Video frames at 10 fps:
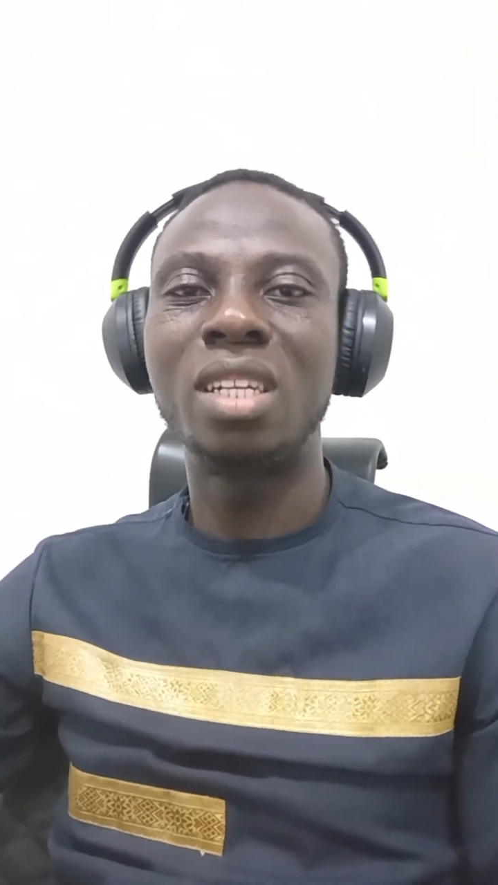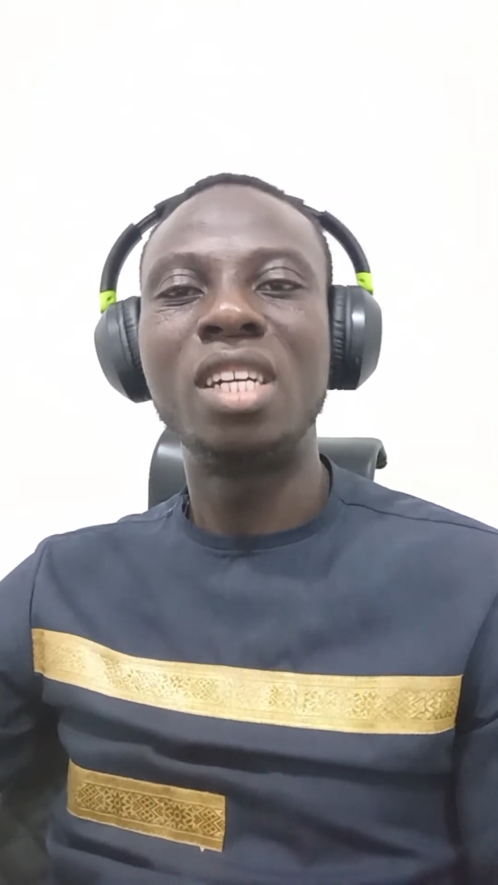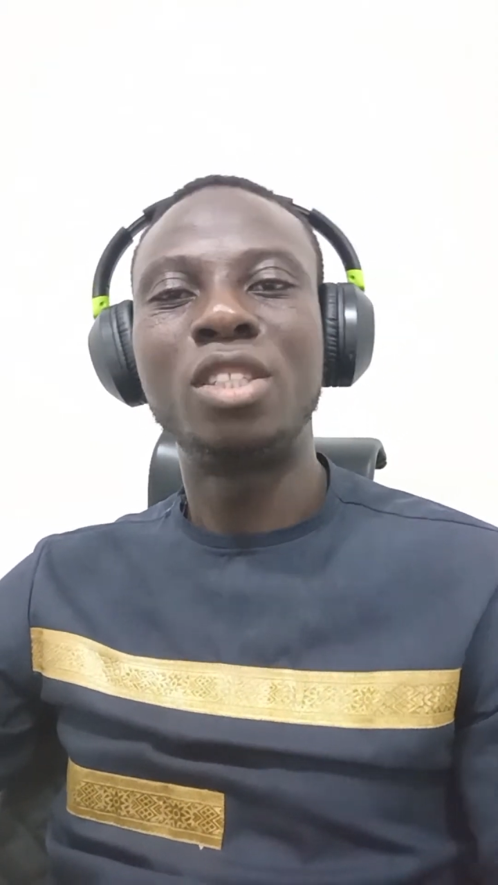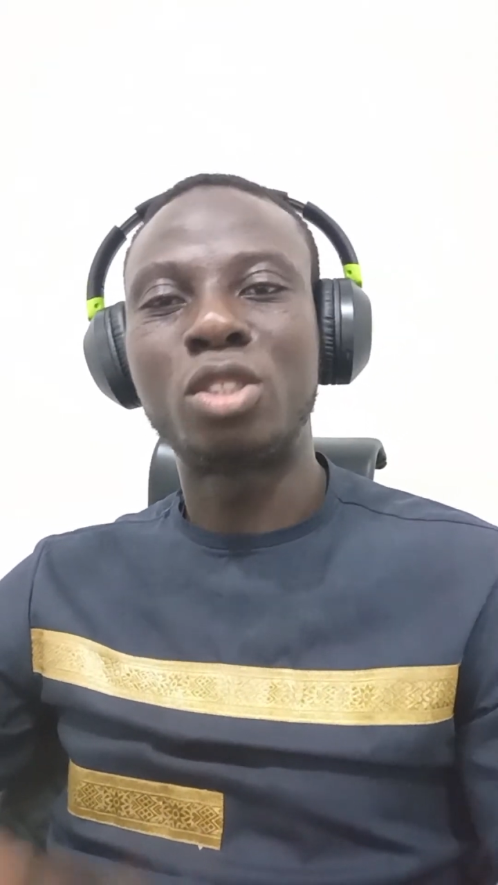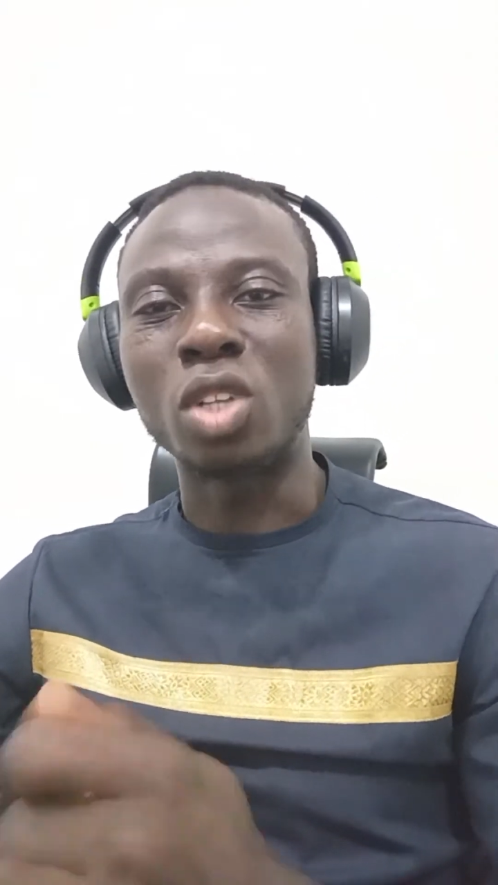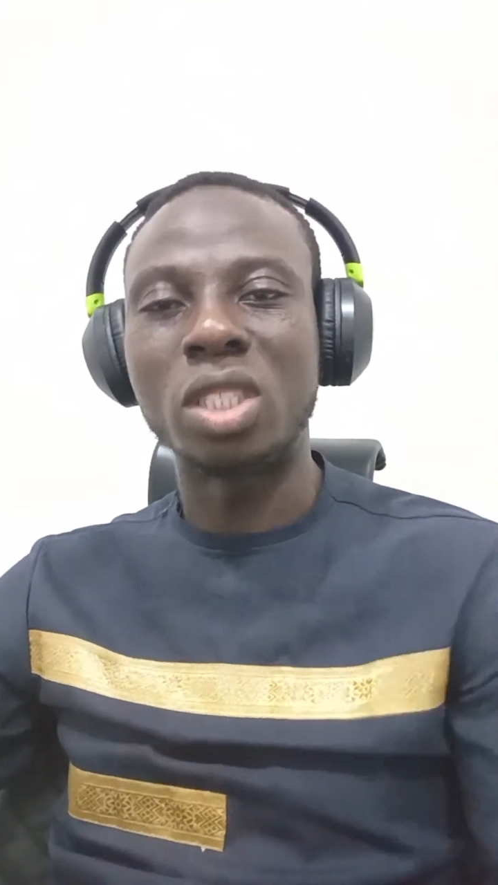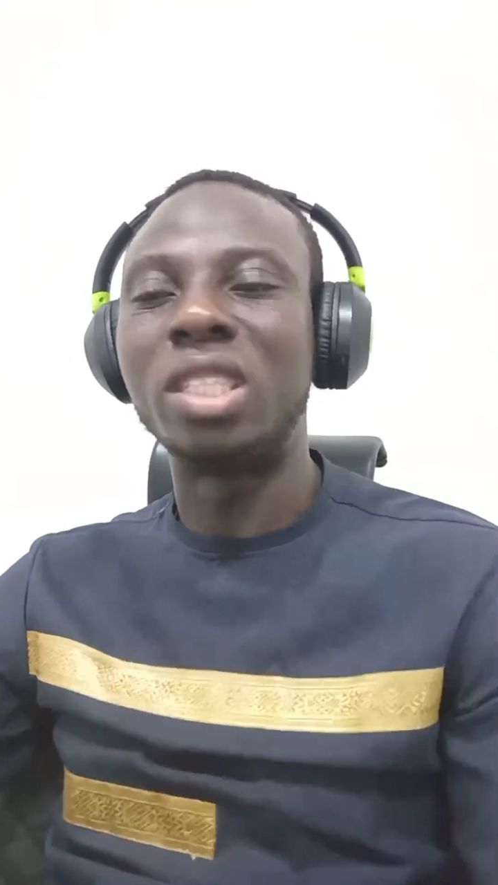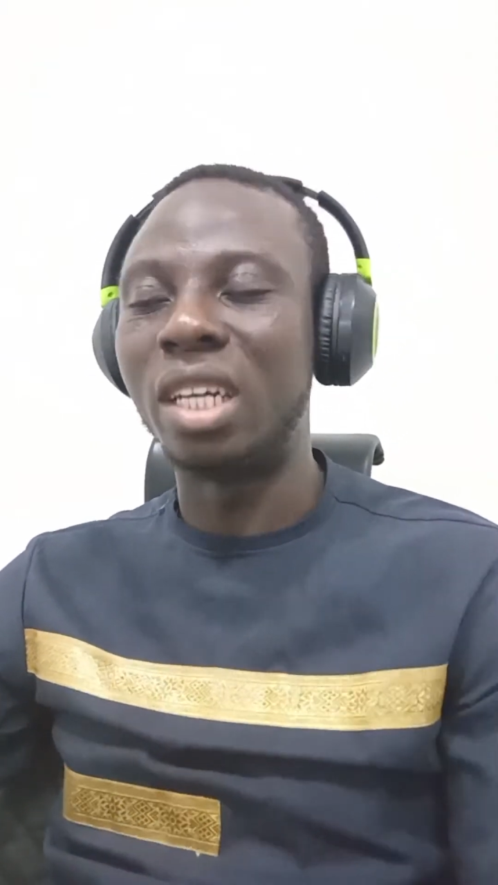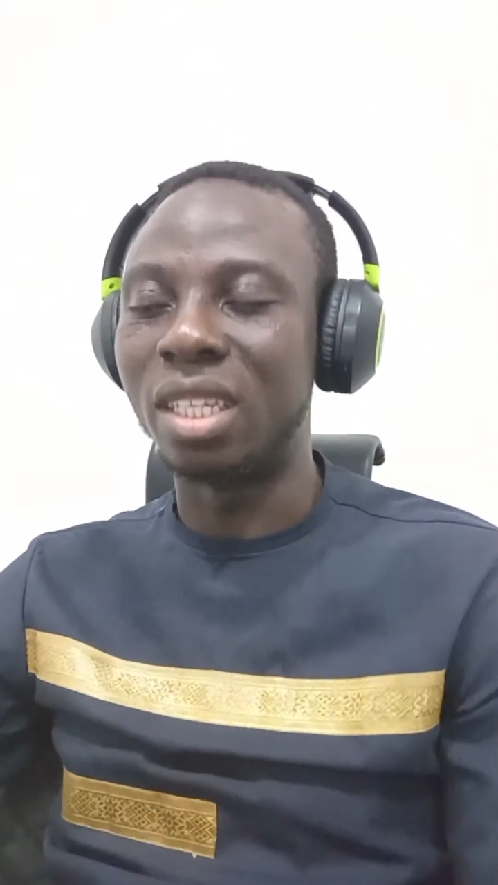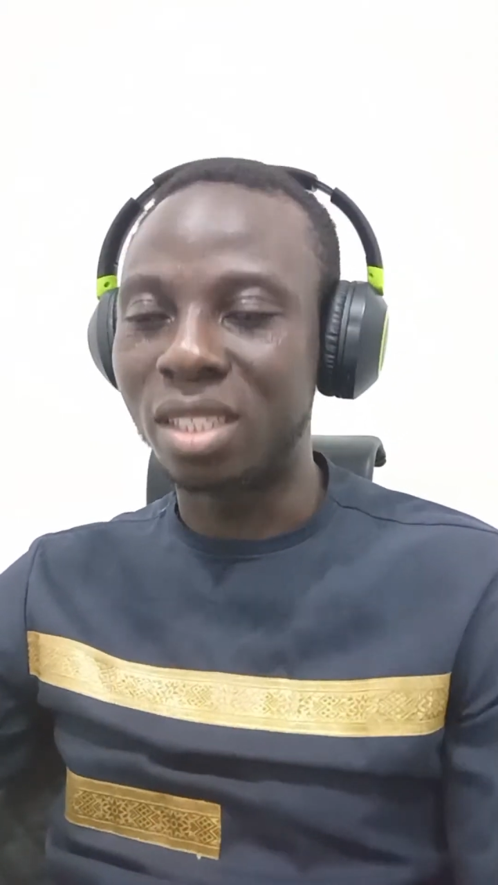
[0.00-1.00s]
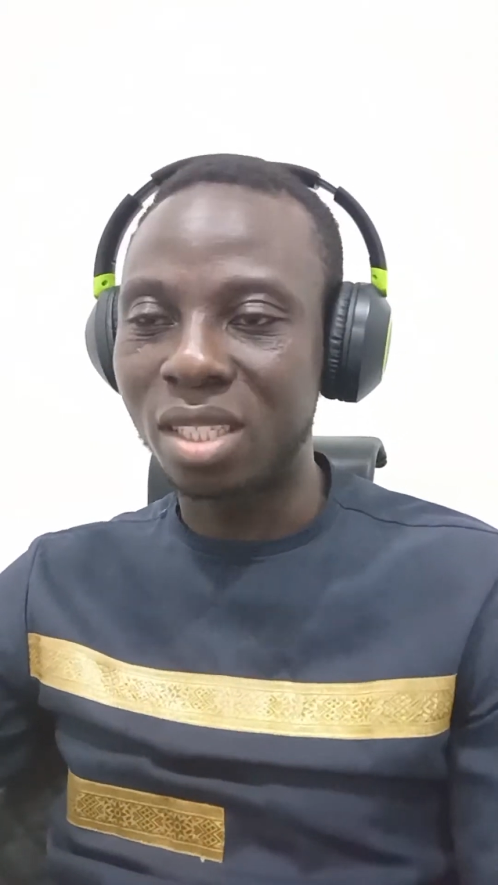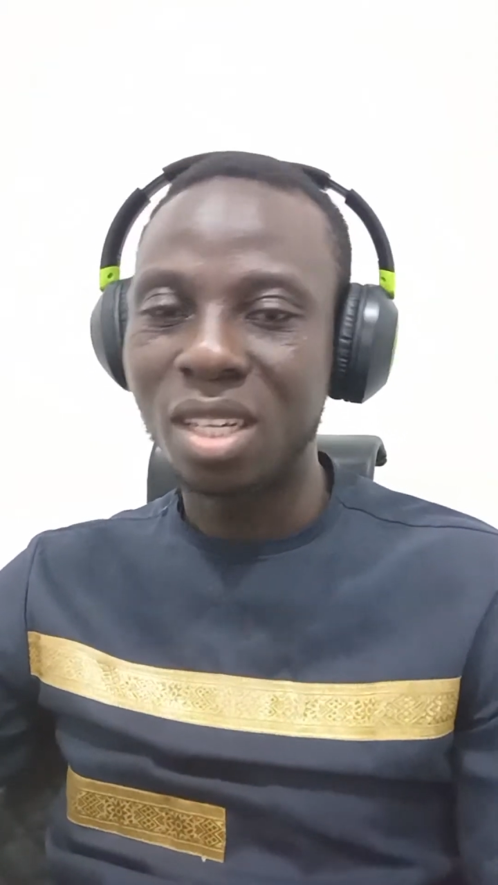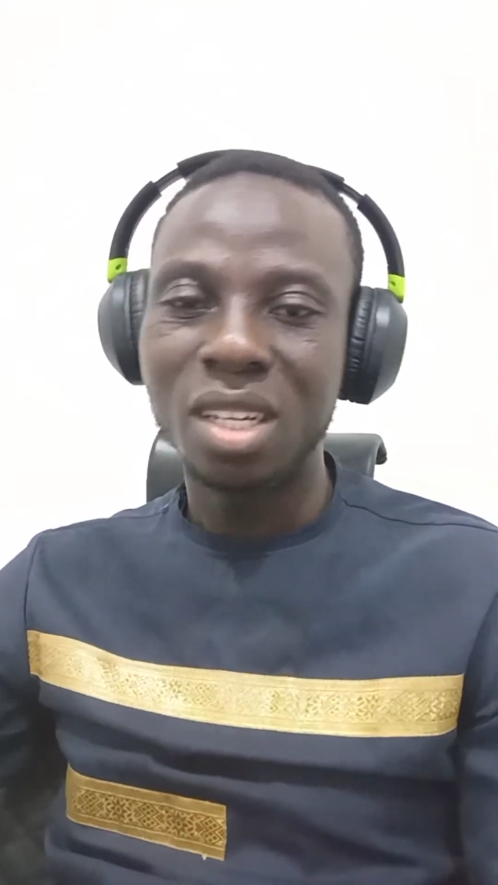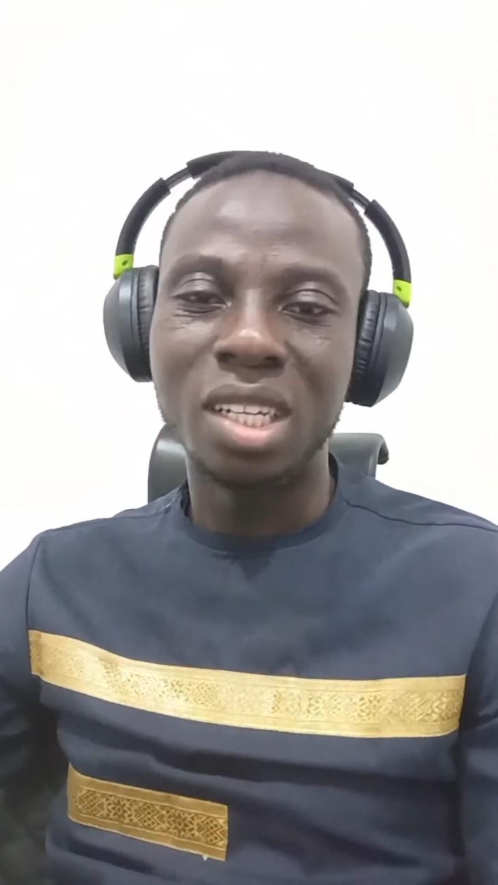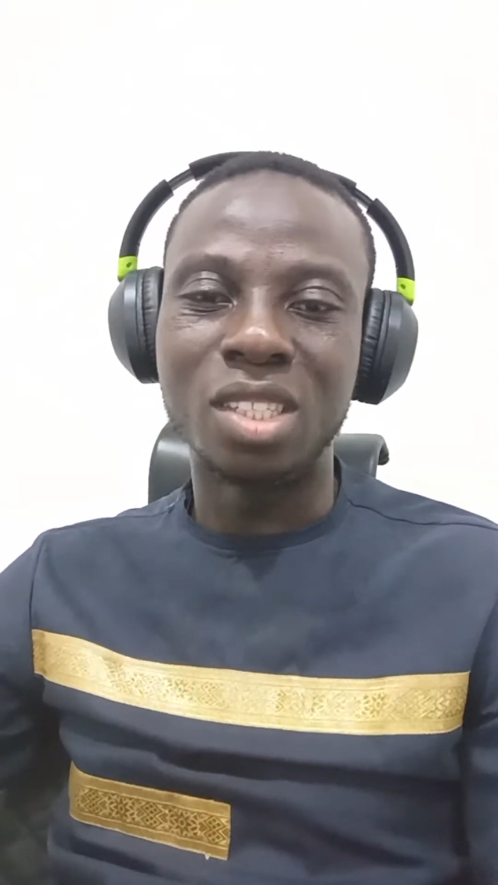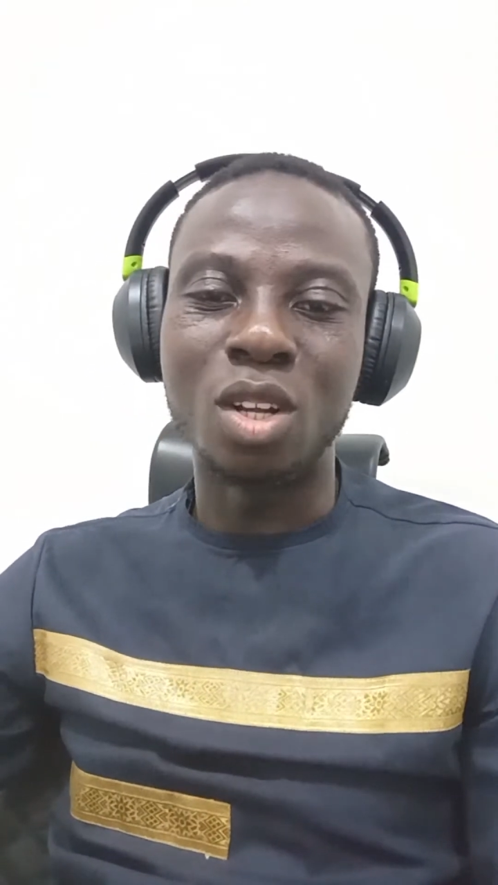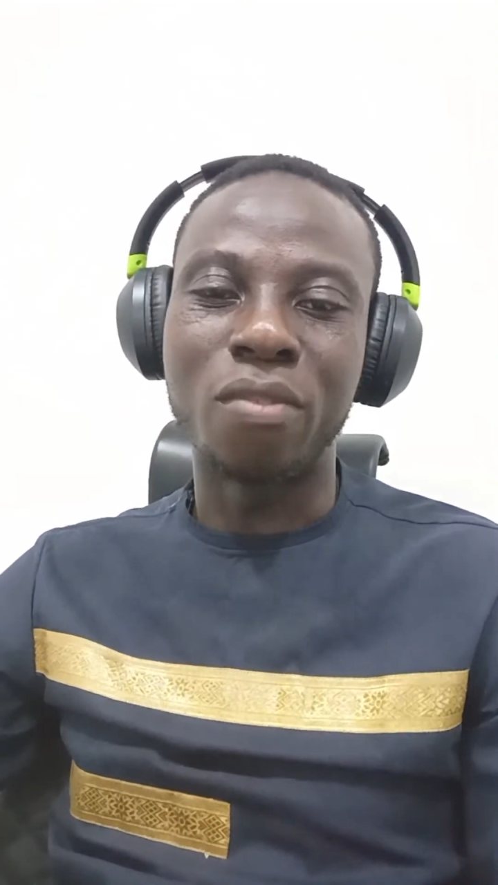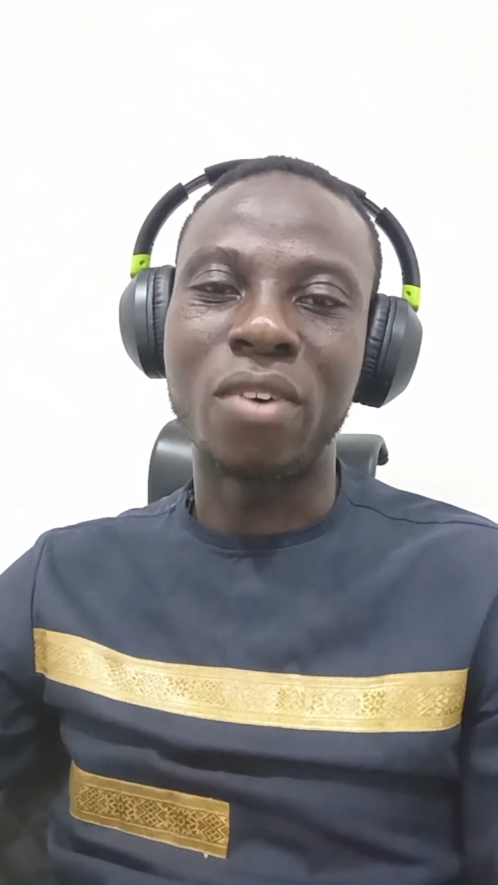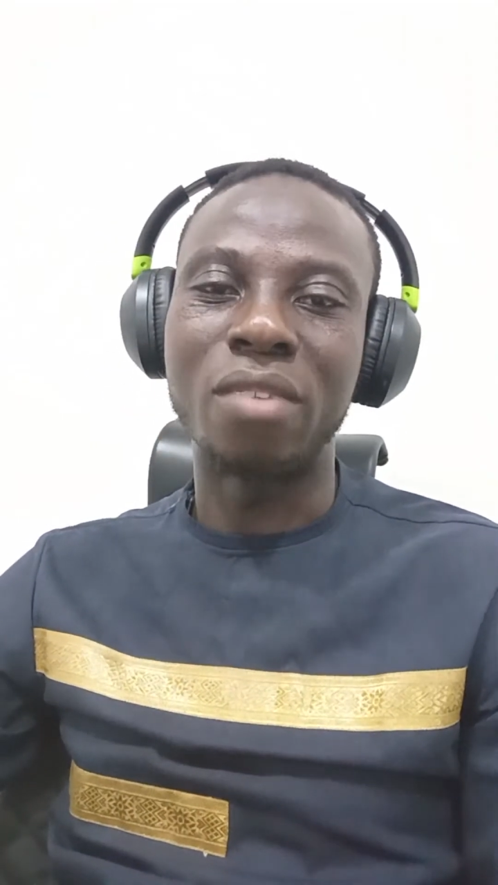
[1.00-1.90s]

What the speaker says: success is not far